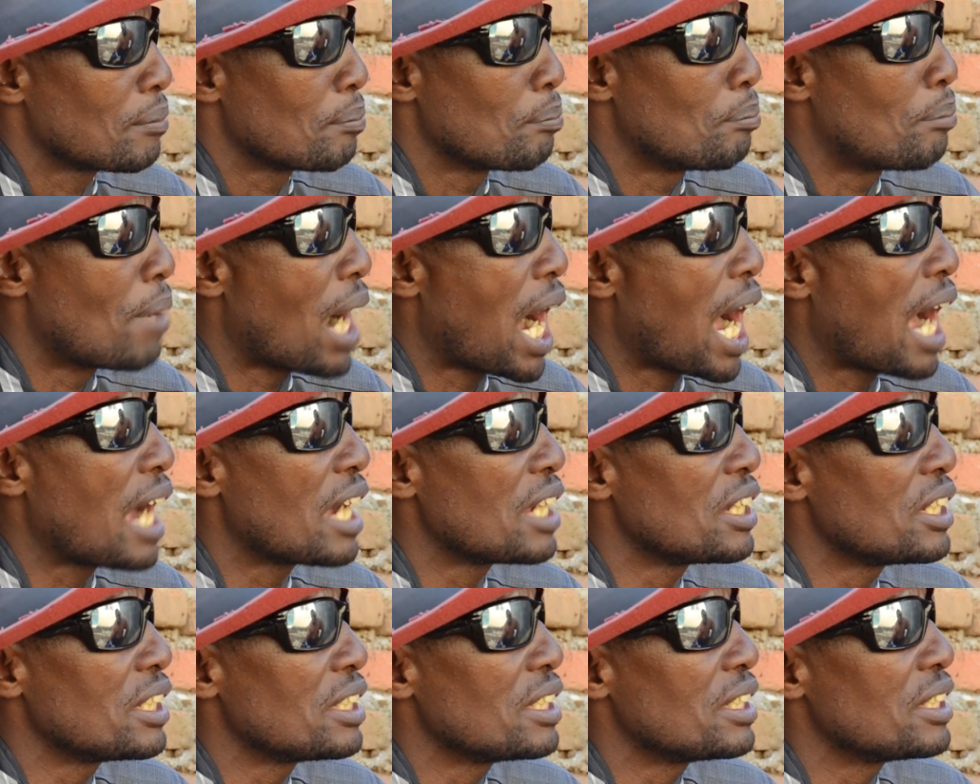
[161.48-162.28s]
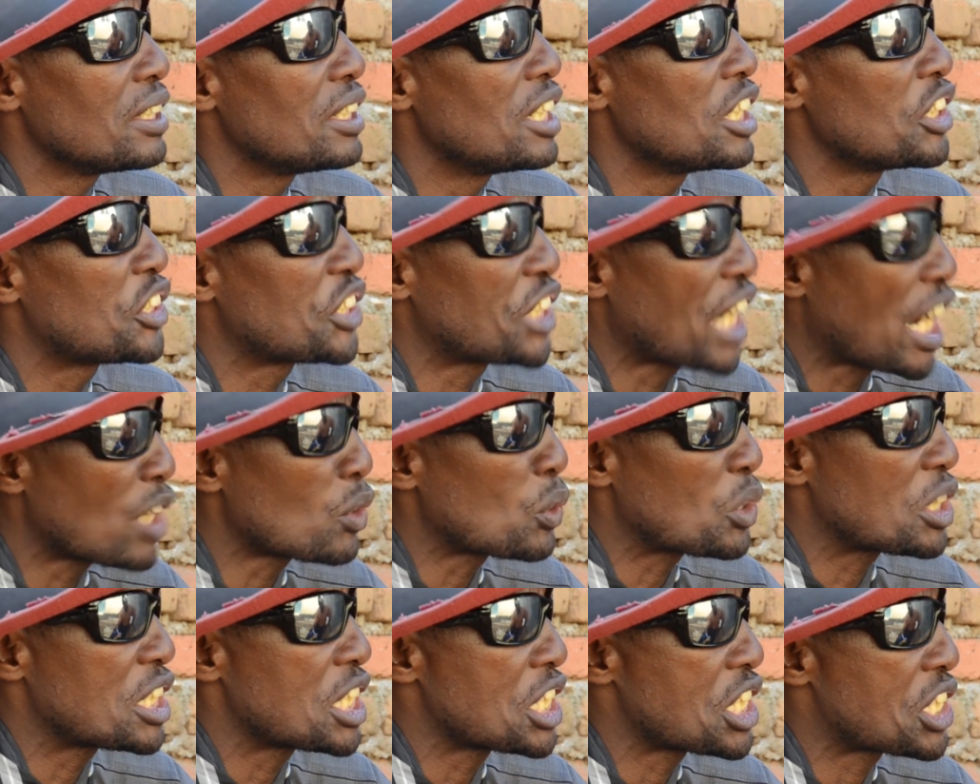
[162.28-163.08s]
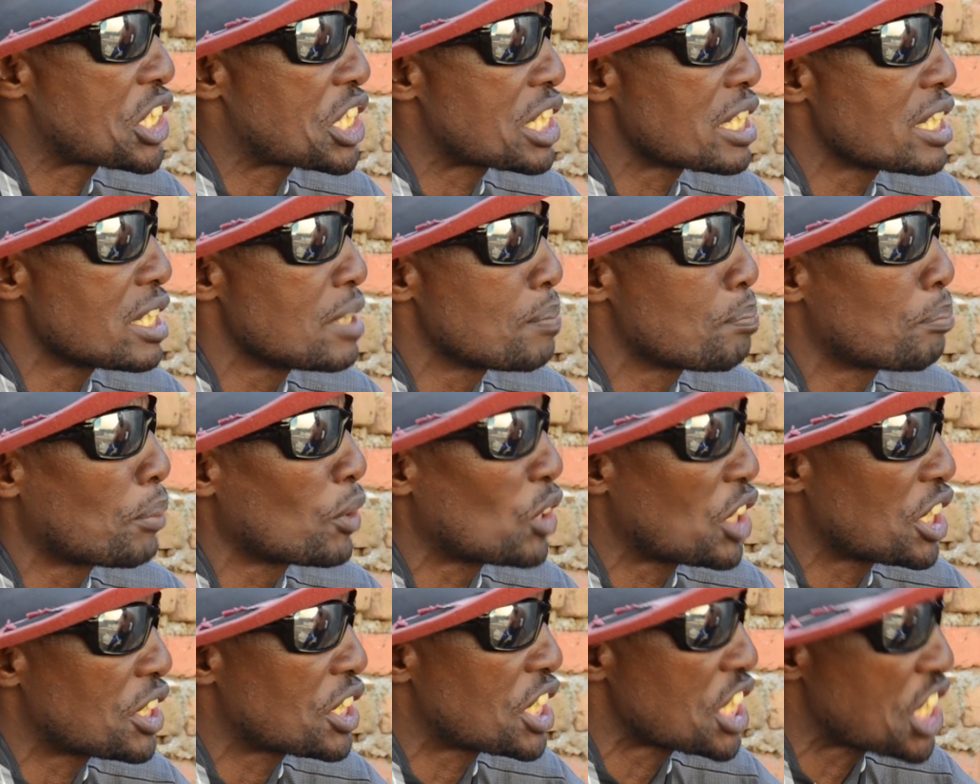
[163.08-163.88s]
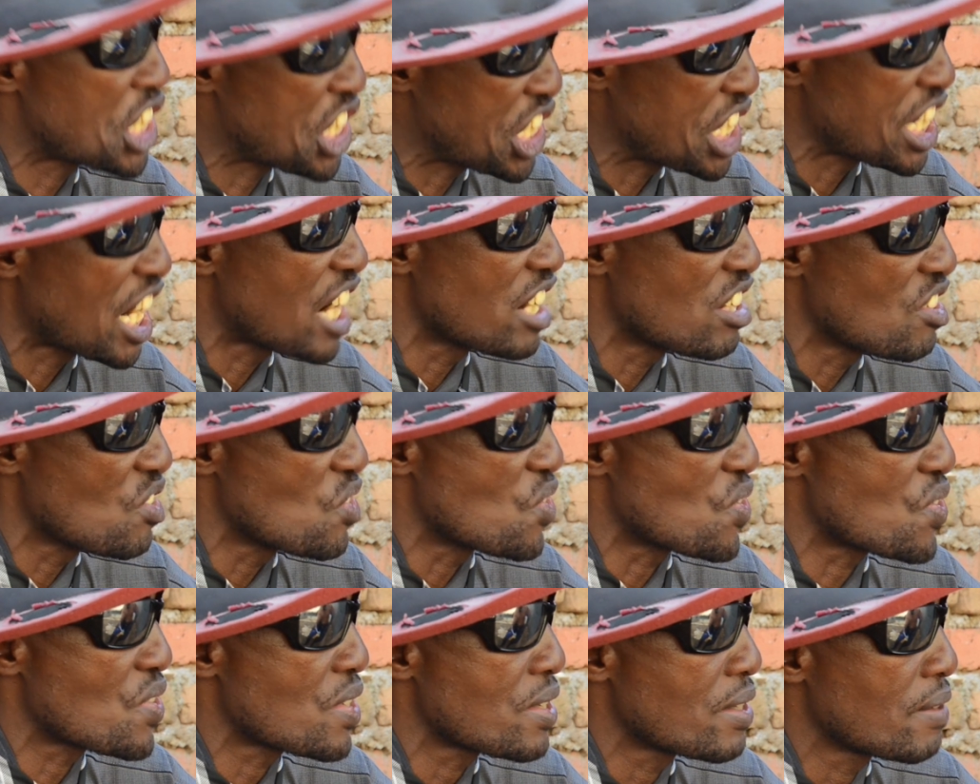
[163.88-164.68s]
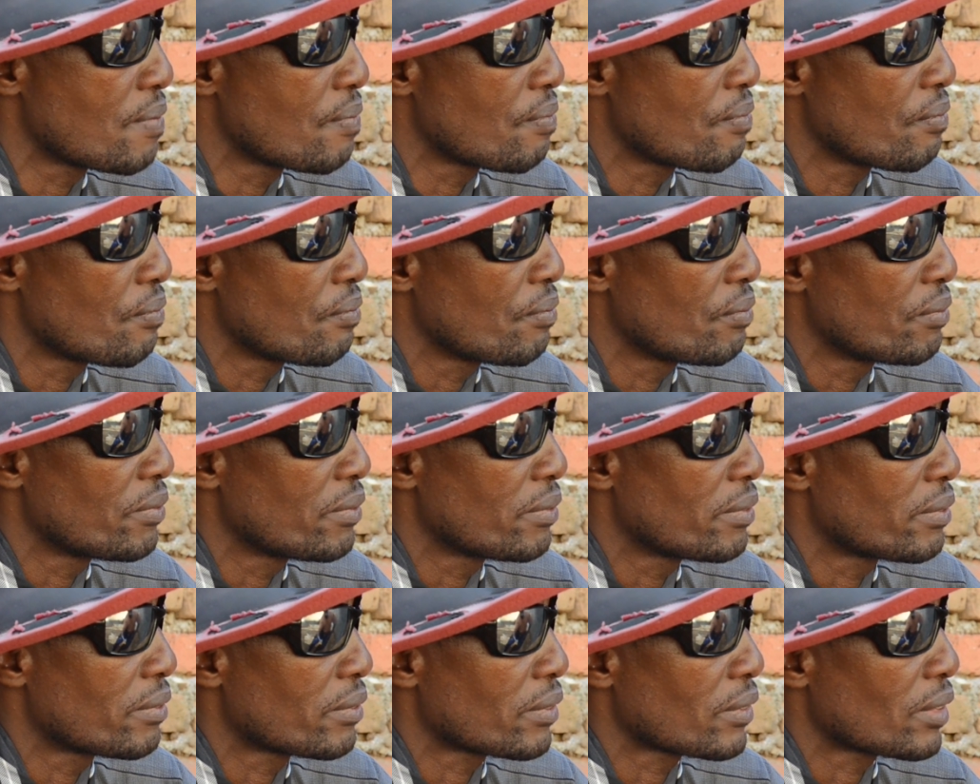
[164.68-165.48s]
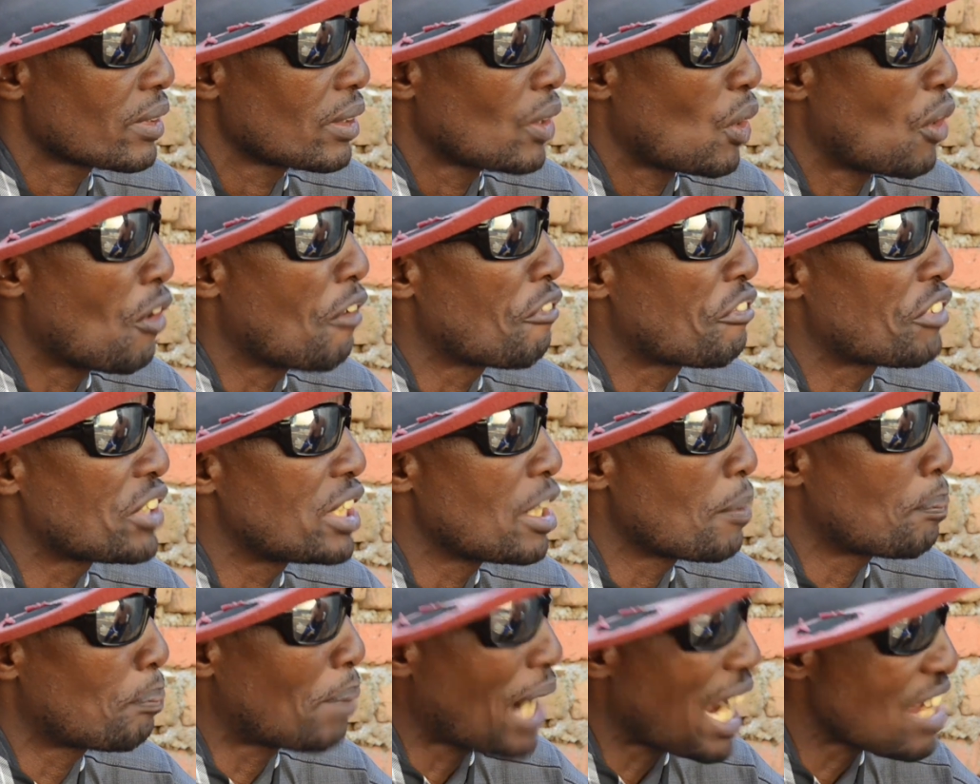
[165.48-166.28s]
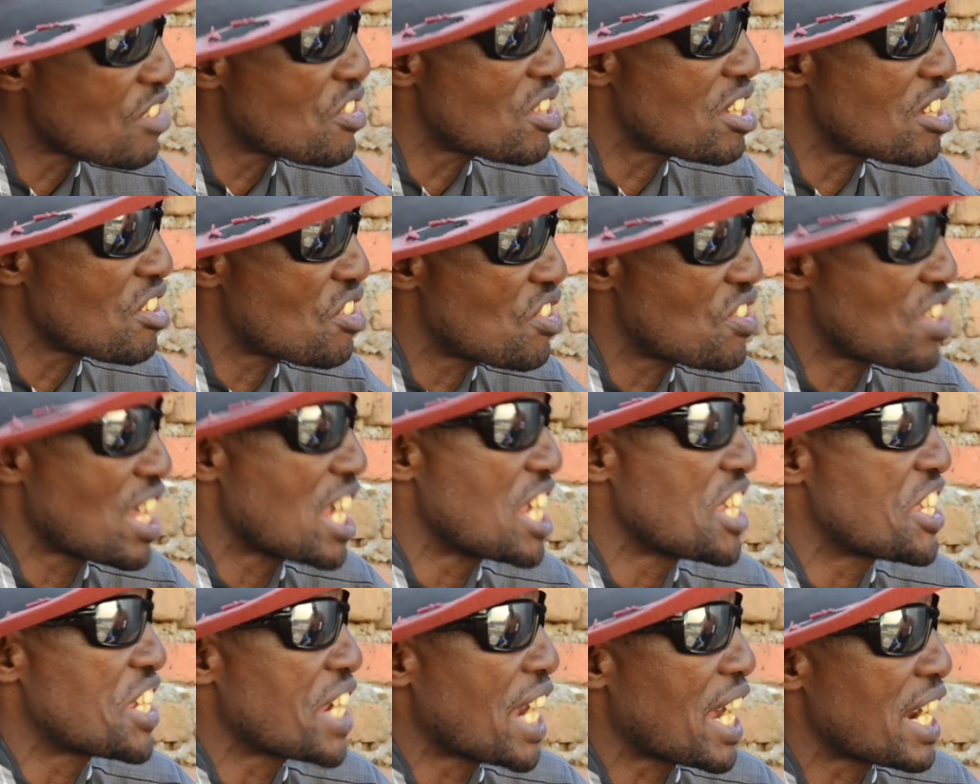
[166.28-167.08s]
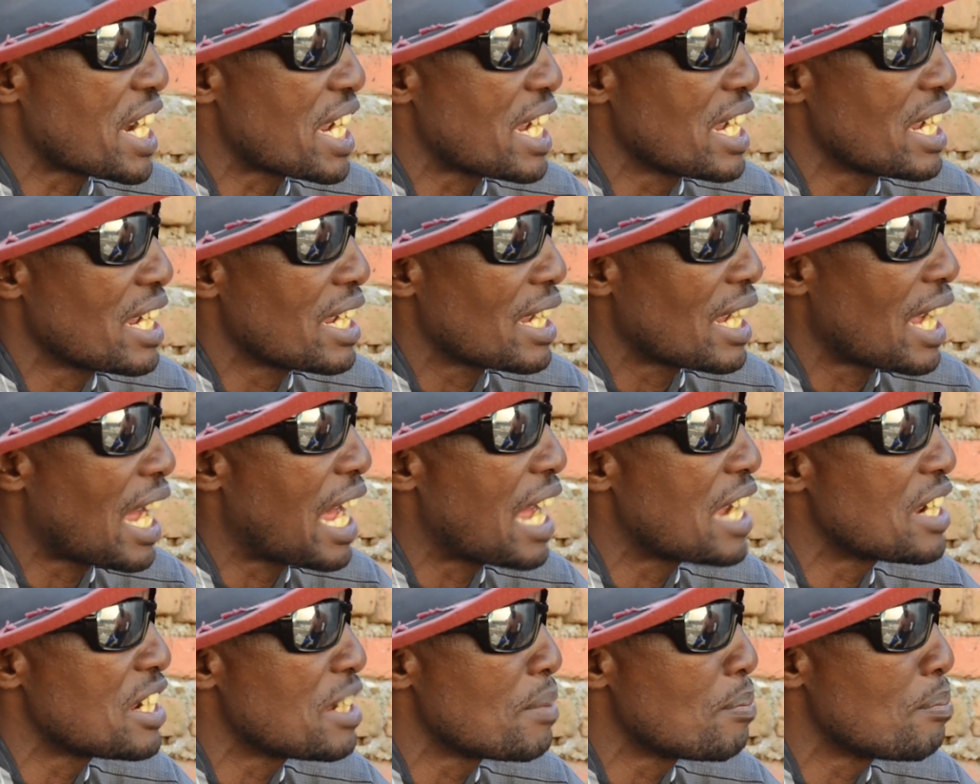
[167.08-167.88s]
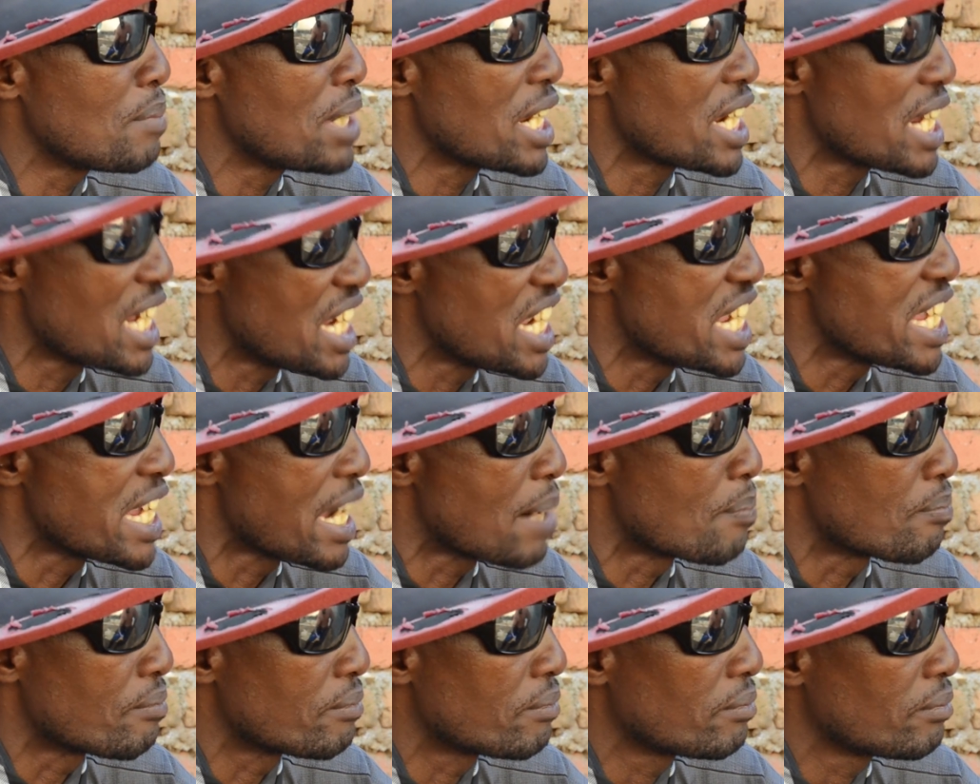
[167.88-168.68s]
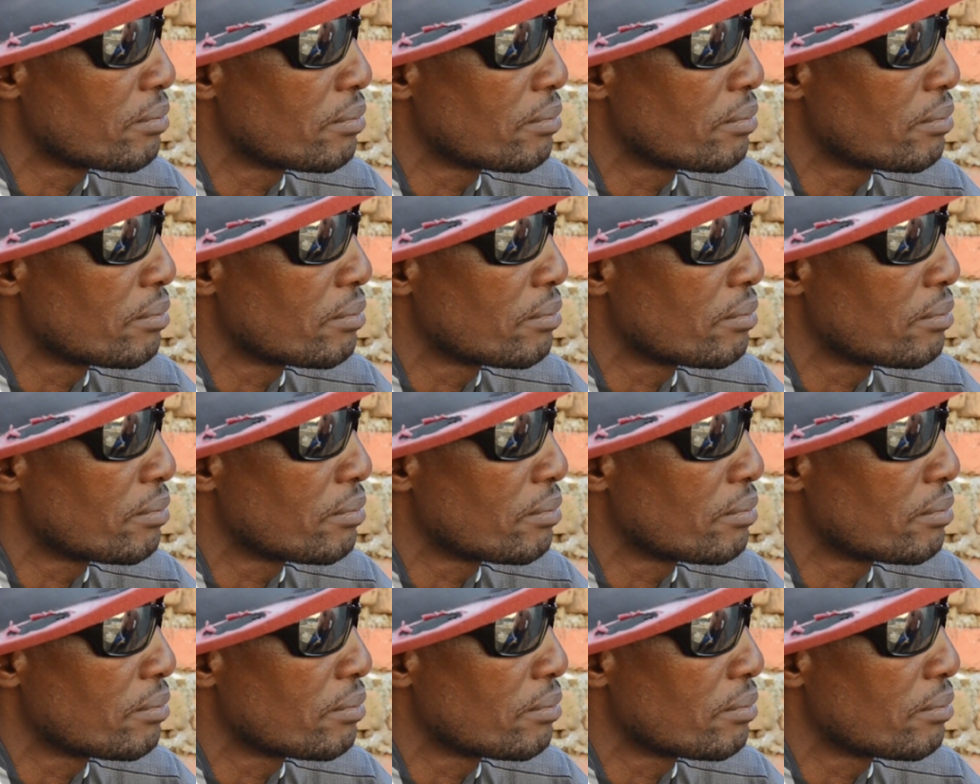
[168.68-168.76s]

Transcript: by the childish politicians of the past century and millennium.